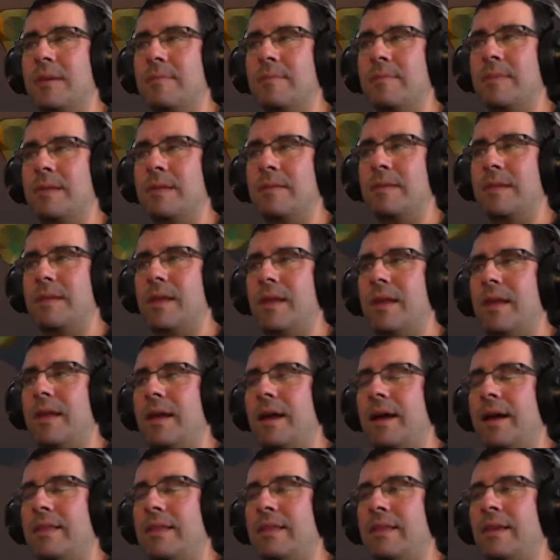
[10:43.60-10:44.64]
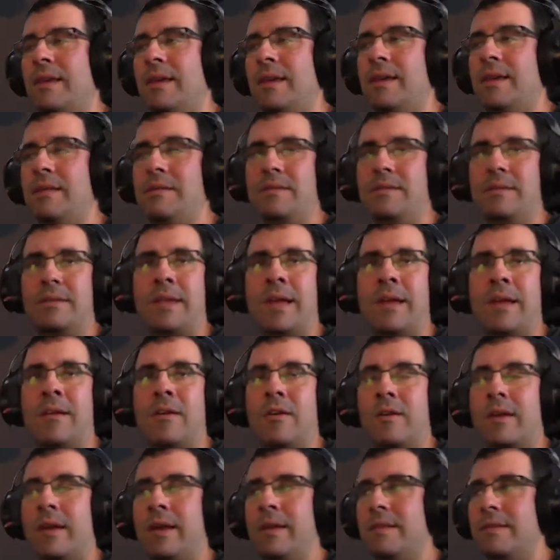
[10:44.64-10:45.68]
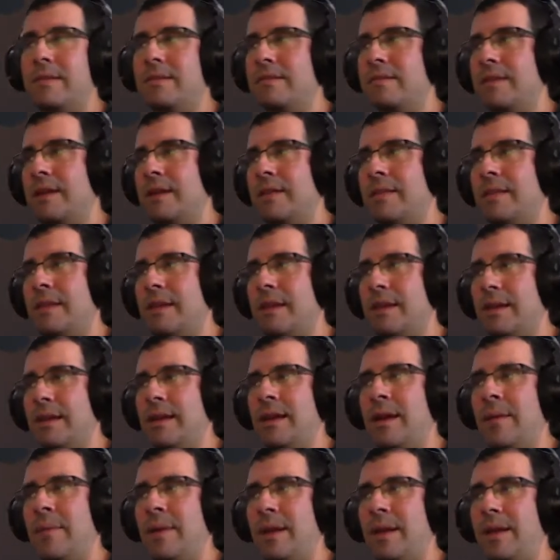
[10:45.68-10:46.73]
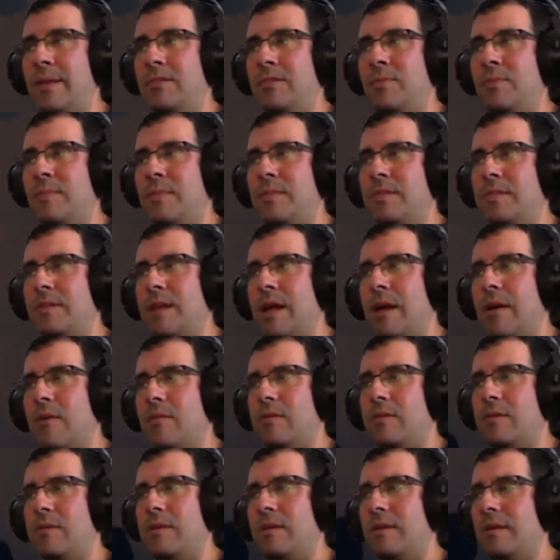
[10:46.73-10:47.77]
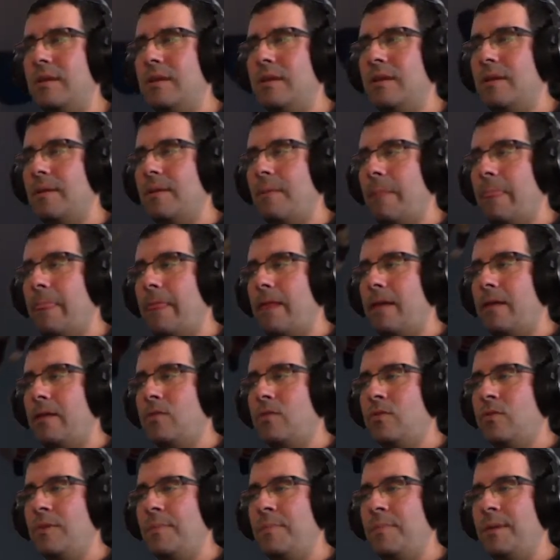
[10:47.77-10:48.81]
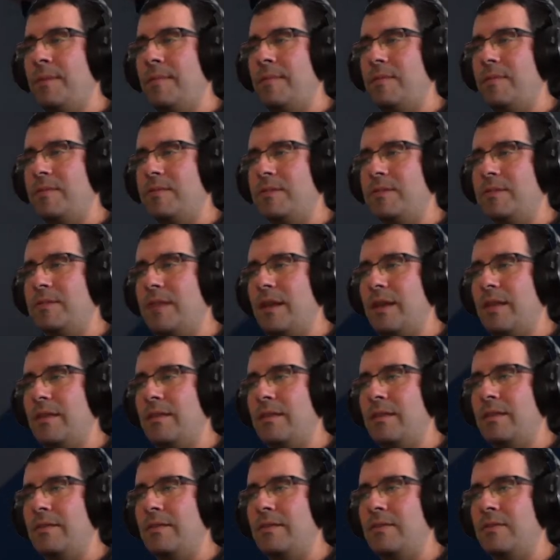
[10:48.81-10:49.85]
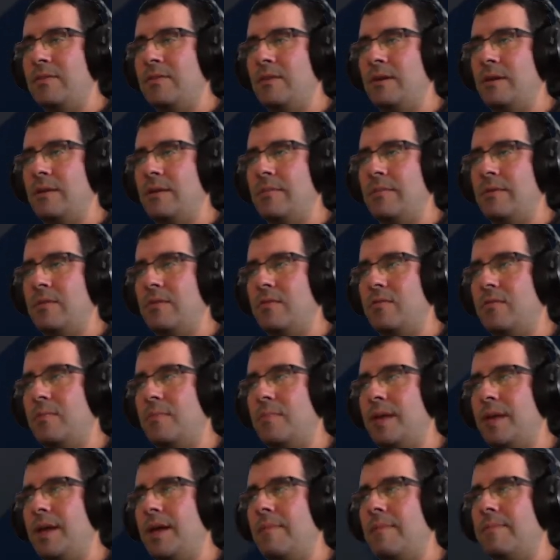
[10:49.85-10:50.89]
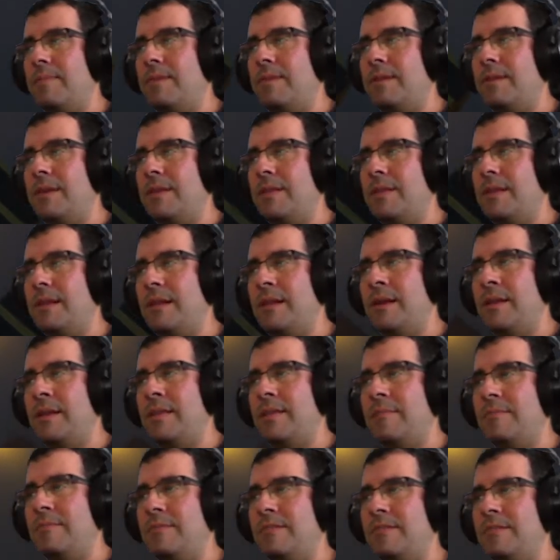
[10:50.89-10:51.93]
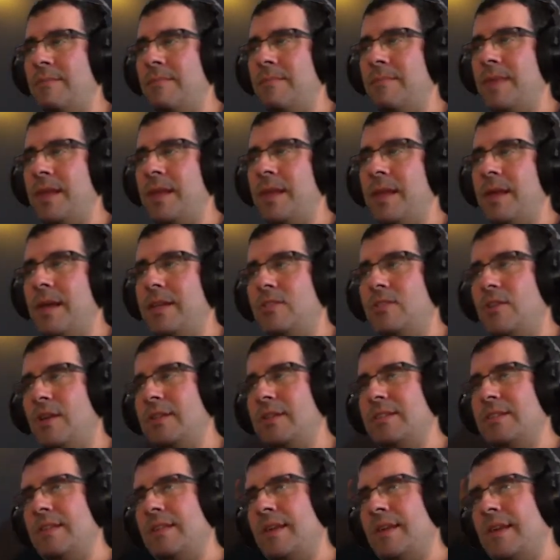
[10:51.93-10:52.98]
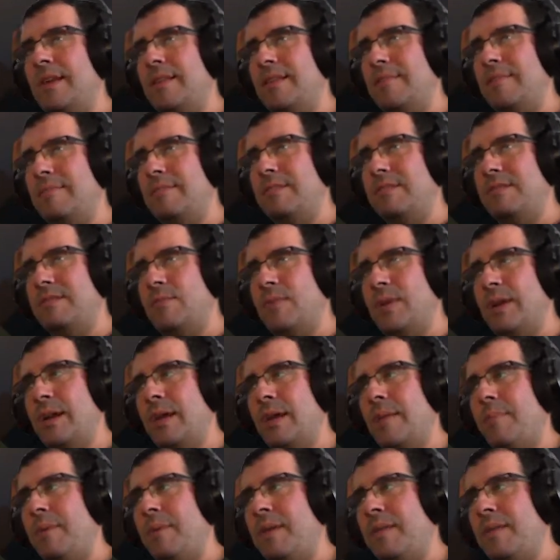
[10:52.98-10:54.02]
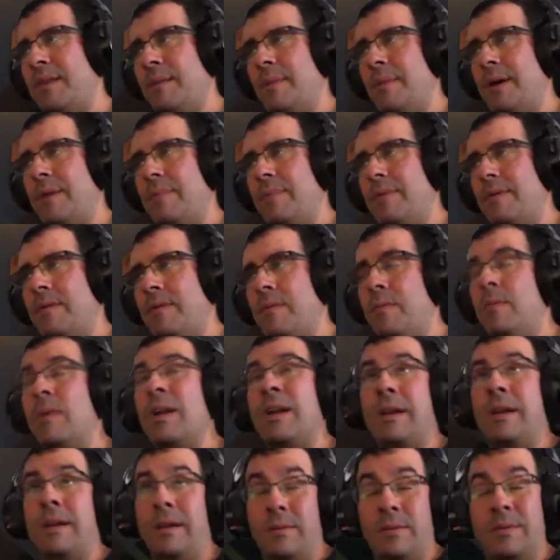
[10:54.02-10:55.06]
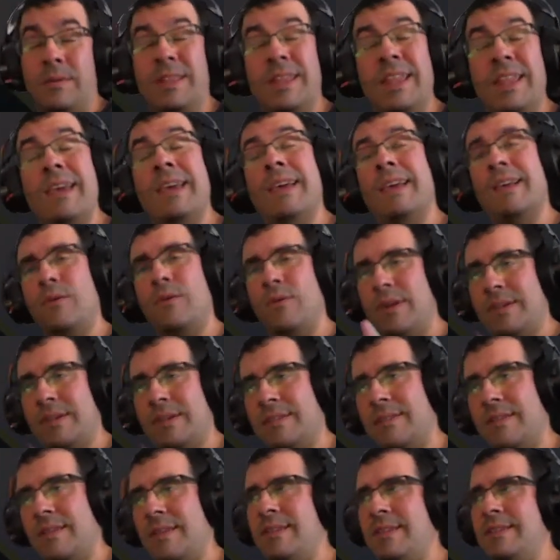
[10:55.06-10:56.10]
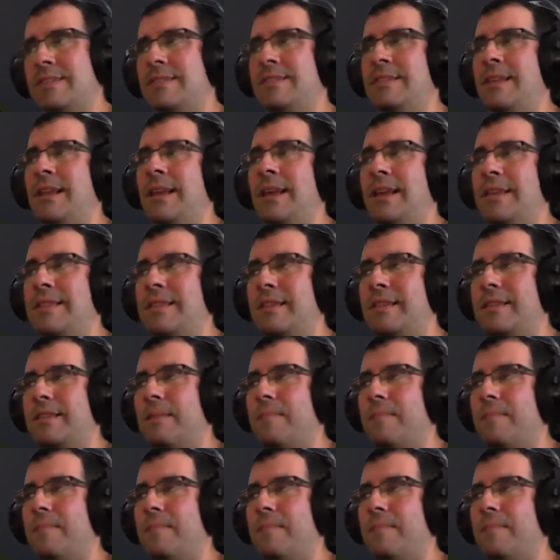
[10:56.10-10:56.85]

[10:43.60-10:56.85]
it. And the dialogue ends and the camera zooms out to the previous state. So I'm going to pick up the items. As you can see, the items, when I pick them up, when the quest is selected,